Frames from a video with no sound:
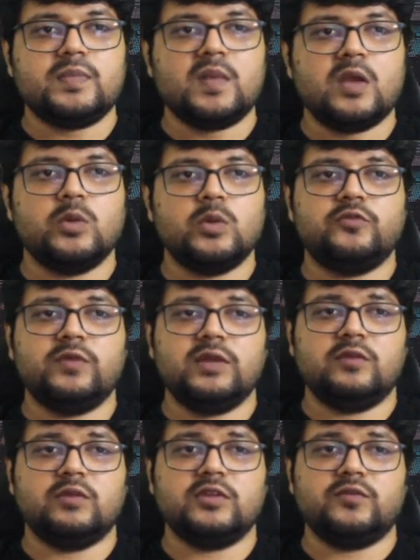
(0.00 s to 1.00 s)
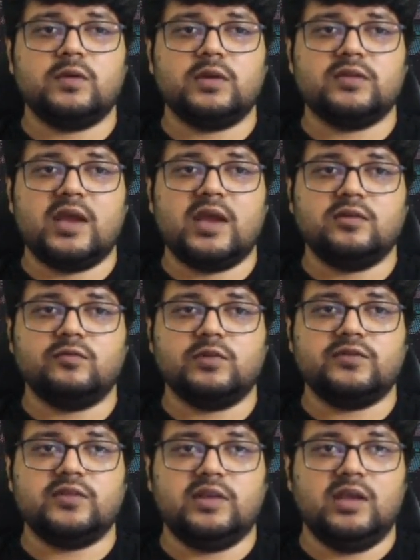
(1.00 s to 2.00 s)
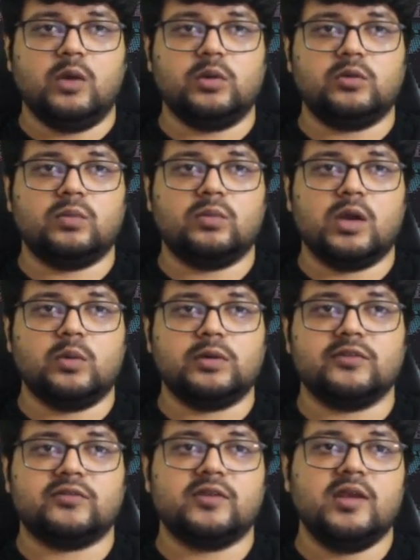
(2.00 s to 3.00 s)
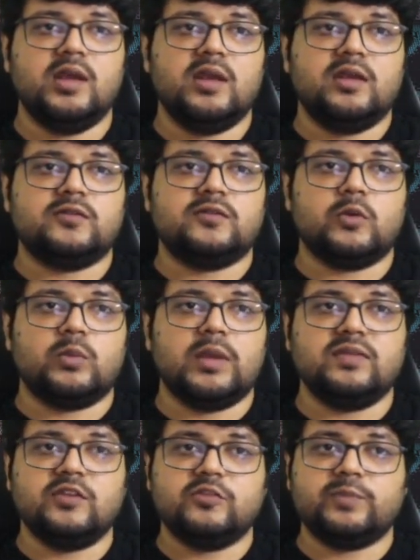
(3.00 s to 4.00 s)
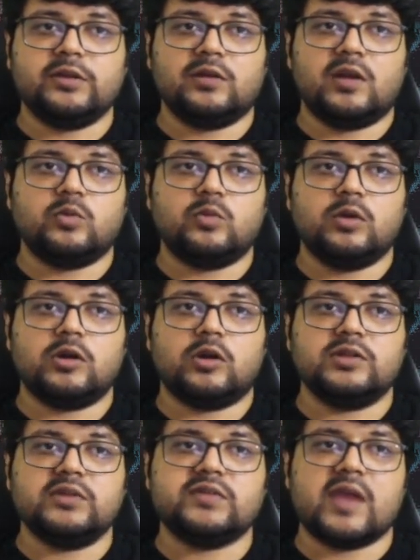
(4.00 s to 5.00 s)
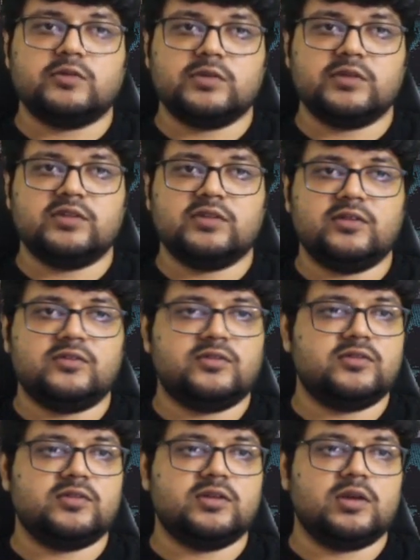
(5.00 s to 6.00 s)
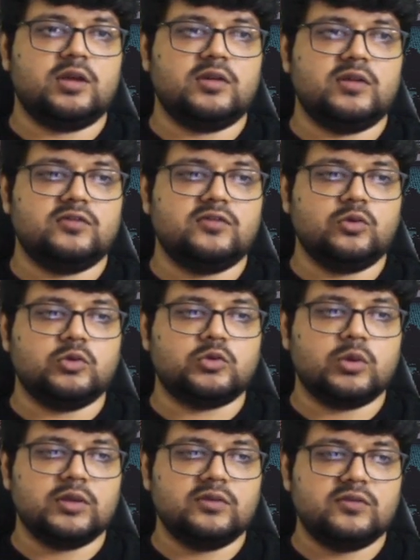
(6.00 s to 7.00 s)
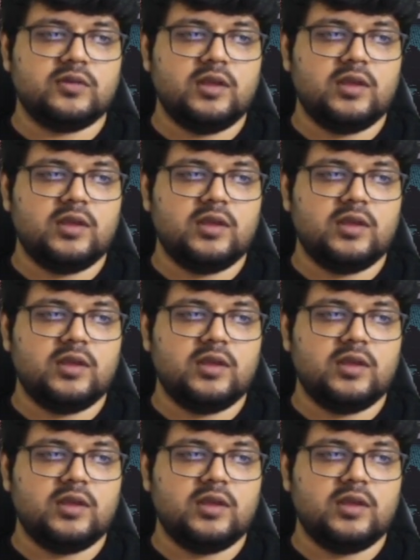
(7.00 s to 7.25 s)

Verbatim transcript: once we once we run that we'll see how it how it is so in this particular network on this address there's uh, there's no tokens